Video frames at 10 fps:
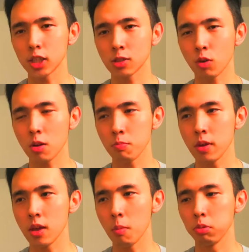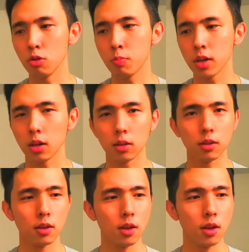just want to be a blue-pilled,
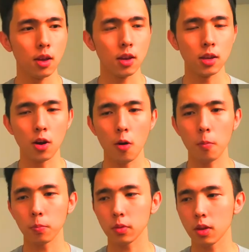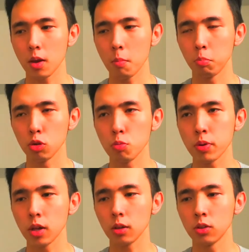you know,
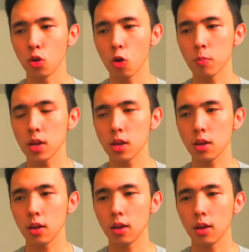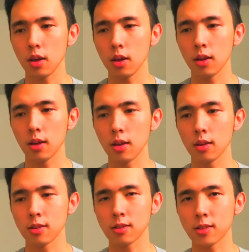blue-pilled normie
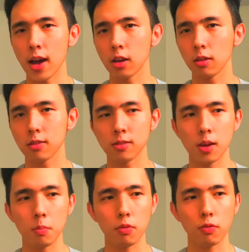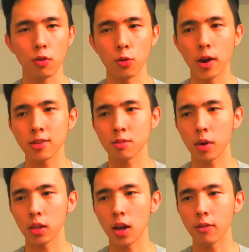societal simp for the rest of my
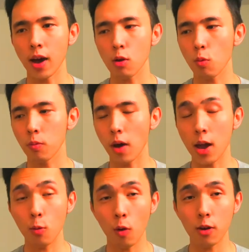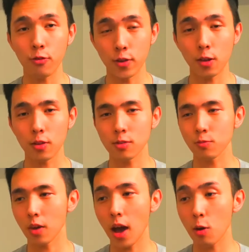life. I don't want to feel this.
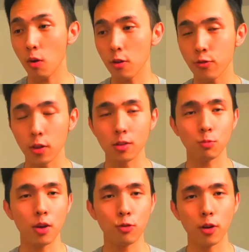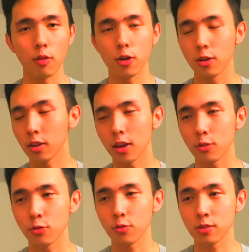I don't want to feel this way forever. Like,
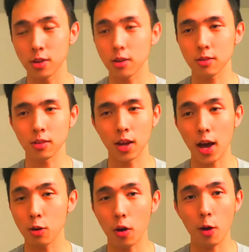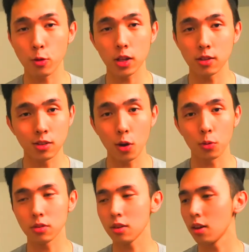seriously, I really
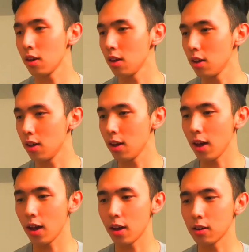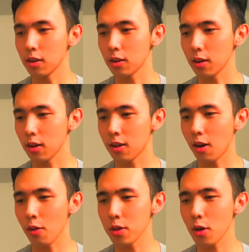don't. And
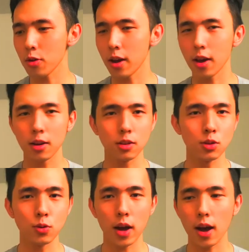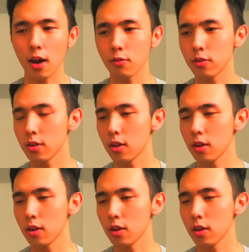on the other hand, you have